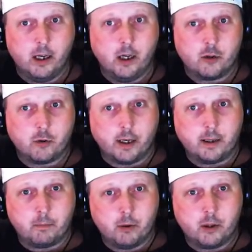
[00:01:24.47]
trying to
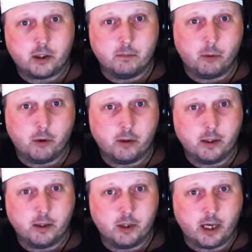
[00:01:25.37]
push and pull an
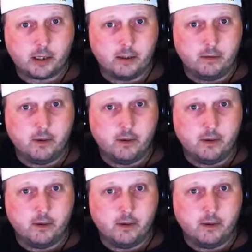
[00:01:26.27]
objective,